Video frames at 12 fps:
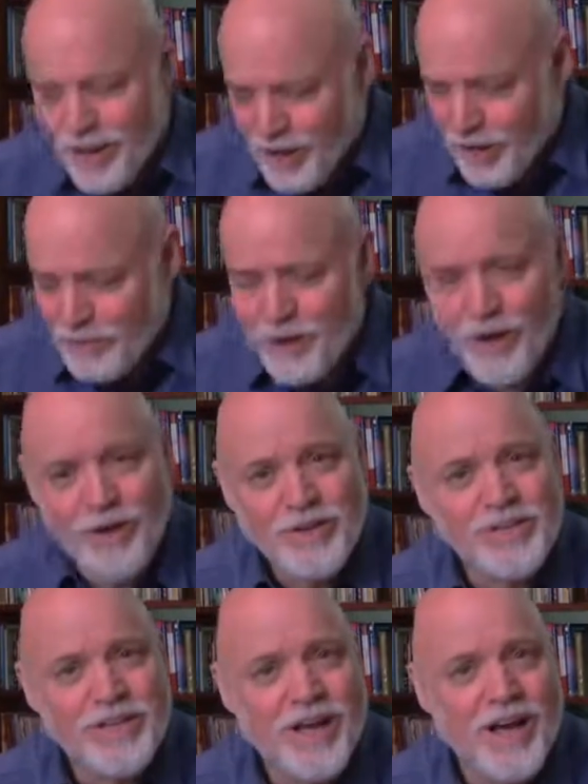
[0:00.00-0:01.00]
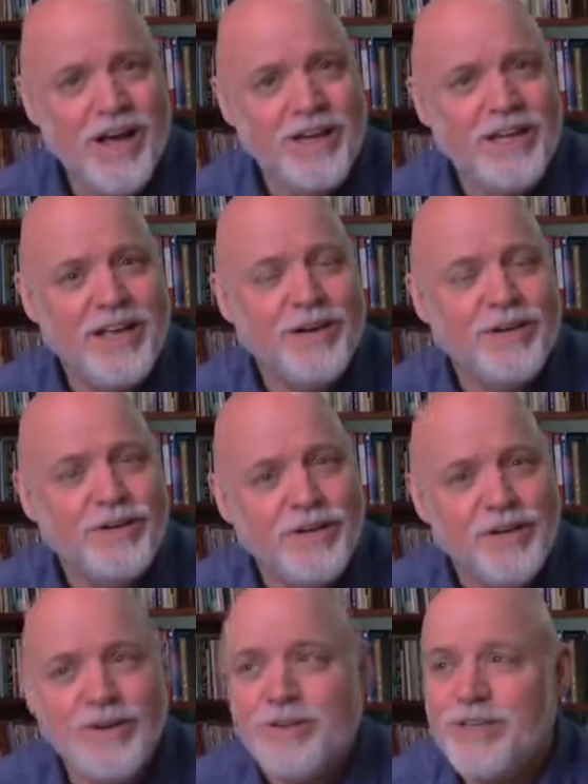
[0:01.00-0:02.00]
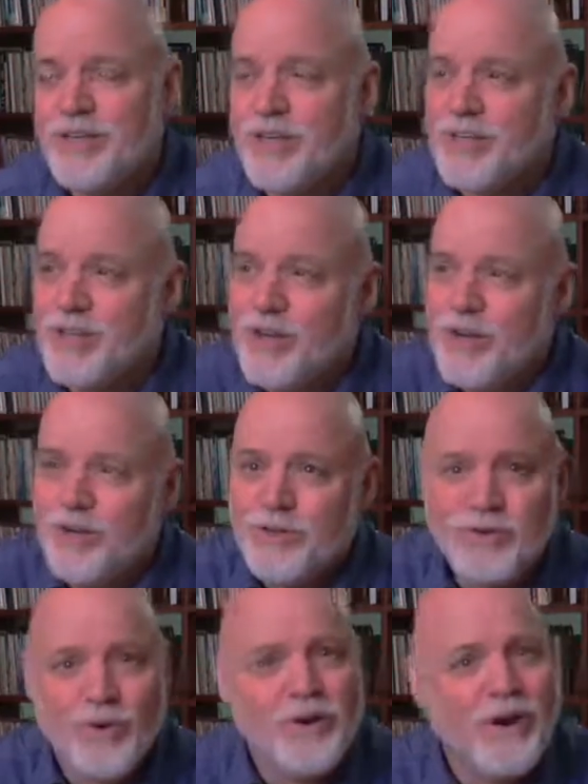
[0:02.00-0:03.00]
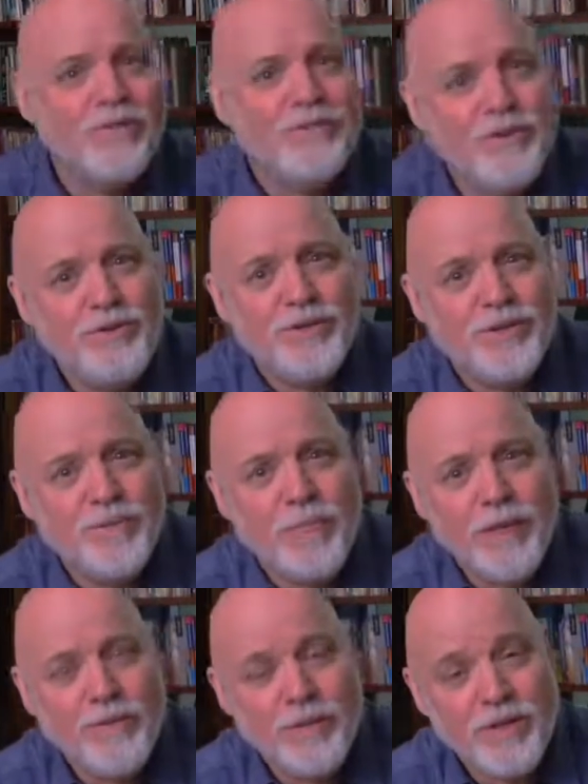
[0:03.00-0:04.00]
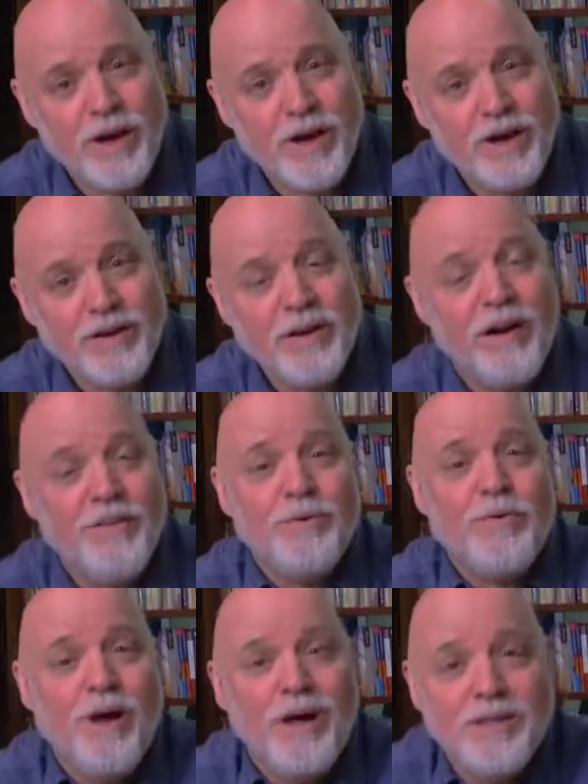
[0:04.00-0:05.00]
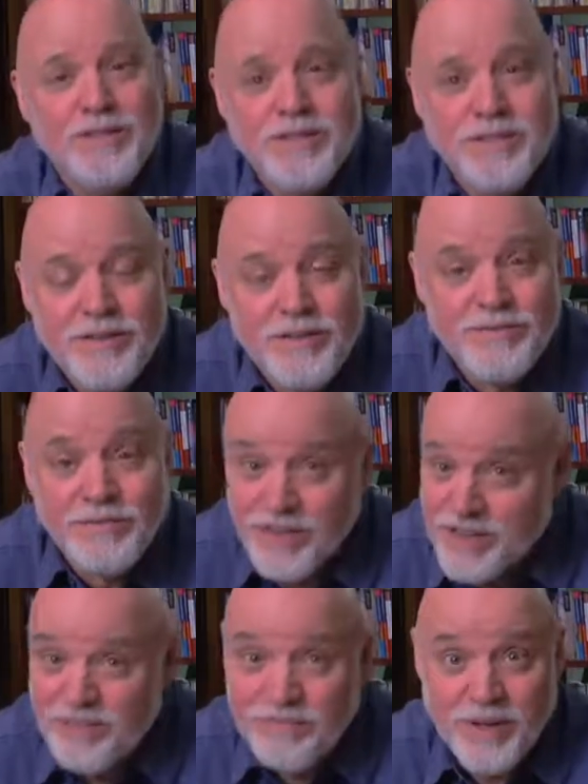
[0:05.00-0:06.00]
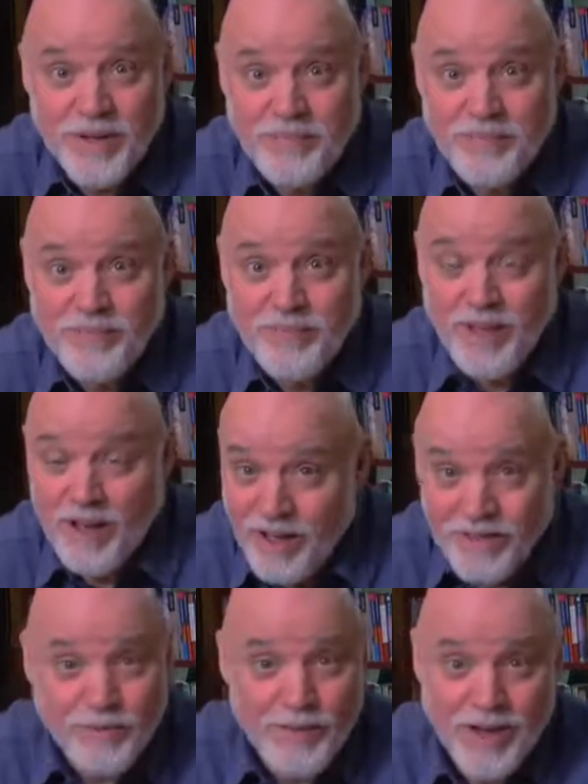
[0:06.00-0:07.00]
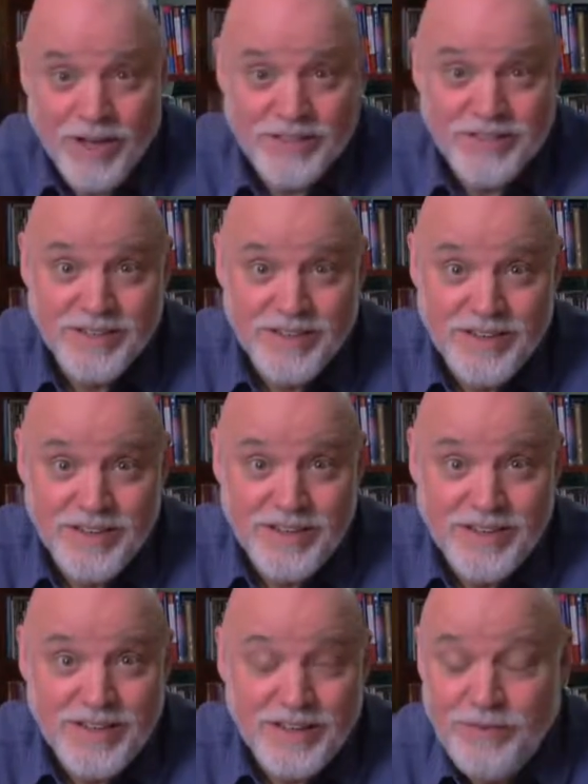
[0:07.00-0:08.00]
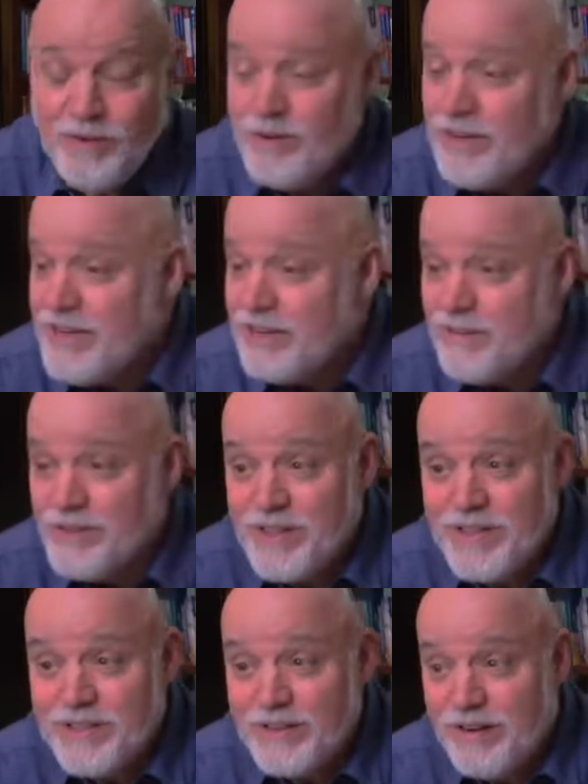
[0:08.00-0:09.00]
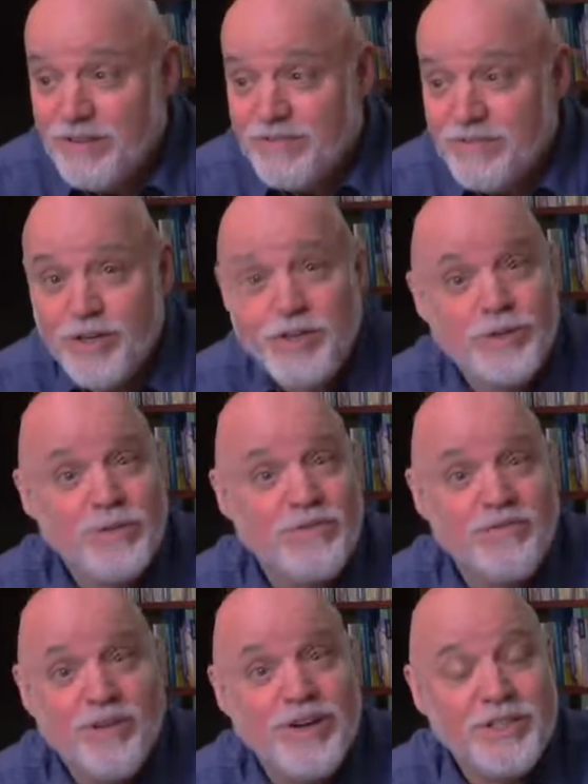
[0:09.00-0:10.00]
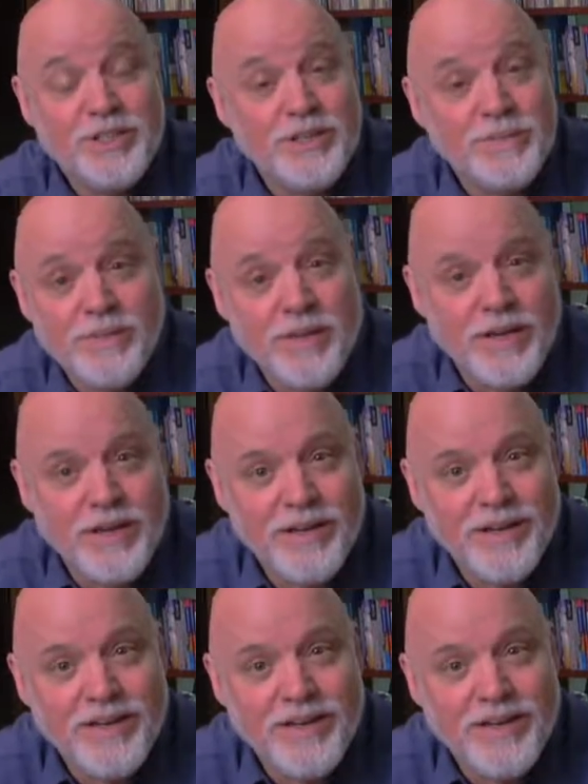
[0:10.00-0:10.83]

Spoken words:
come alongside and encourage us toward our future with God. Otherwise, forgive me, otherwise, if you live with this little virtual friendship thing,